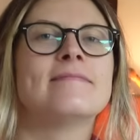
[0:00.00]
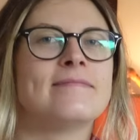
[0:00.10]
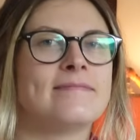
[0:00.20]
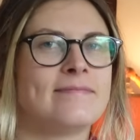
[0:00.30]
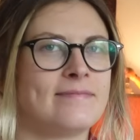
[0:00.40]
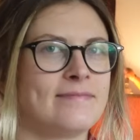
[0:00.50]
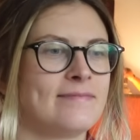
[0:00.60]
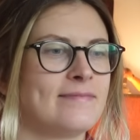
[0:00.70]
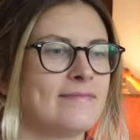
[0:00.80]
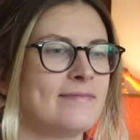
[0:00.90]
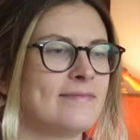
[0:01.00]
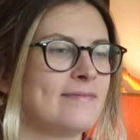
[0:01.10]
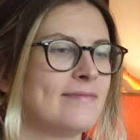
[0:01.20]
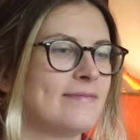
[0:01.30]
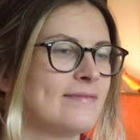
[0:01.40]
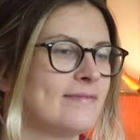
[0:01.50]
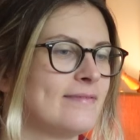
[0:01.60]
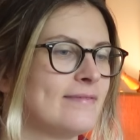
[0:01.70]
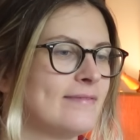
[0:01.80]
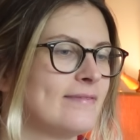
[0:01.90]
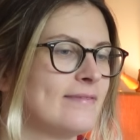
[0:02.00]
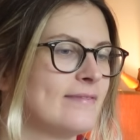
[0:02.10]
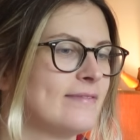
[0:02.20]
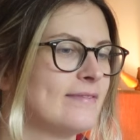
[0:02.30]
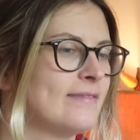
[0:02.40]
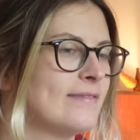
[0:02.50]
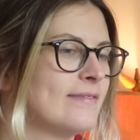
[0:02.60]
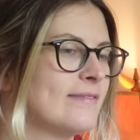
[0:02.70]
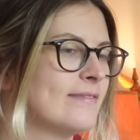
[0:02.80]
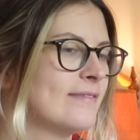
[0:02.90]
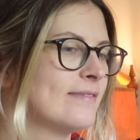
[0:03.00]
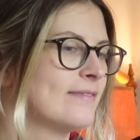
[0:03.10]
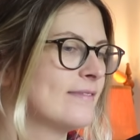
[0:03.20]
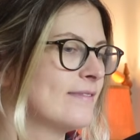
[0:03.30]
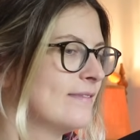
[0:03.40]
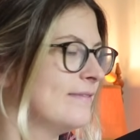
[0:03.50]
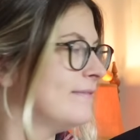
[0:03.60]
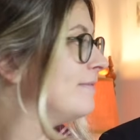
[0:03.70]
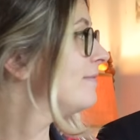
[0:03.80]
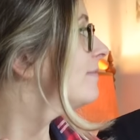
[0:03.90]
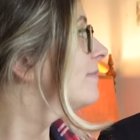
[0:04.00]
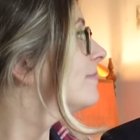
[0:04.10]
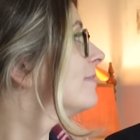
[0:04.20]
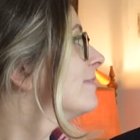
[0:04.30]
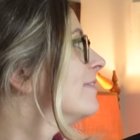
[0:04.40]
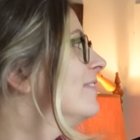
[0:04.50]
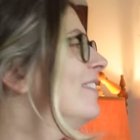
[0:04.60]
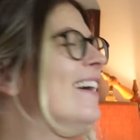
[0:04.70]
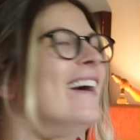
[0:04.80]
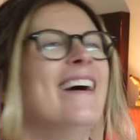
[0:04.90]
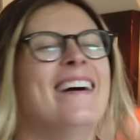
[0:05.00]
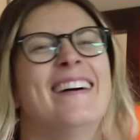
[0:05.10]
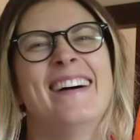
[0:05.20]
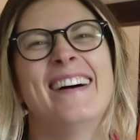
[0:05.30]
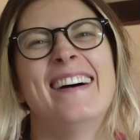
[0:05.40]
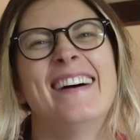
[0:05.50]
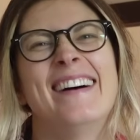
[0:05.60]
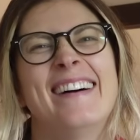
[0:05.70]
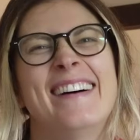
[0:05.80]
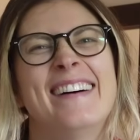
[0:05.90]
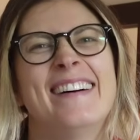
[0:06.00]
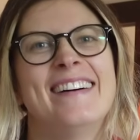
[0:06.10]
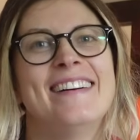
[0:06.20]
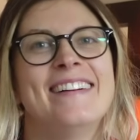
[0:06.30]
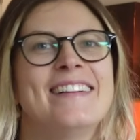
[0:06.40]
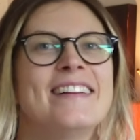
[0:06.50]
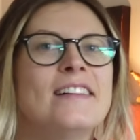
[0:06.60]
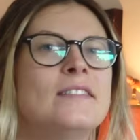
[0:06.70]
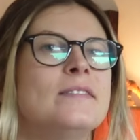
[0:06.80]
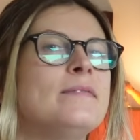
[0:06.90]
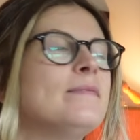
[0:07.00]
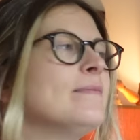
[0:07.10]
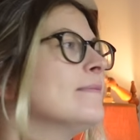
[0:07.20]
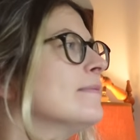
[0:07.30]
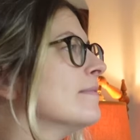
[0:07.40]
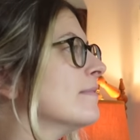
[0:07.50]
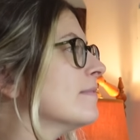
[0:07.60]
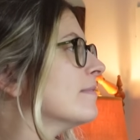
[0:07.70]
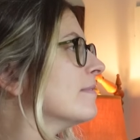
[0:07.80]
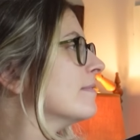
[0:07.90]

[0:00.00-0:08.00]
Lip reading: This person isn't speaking.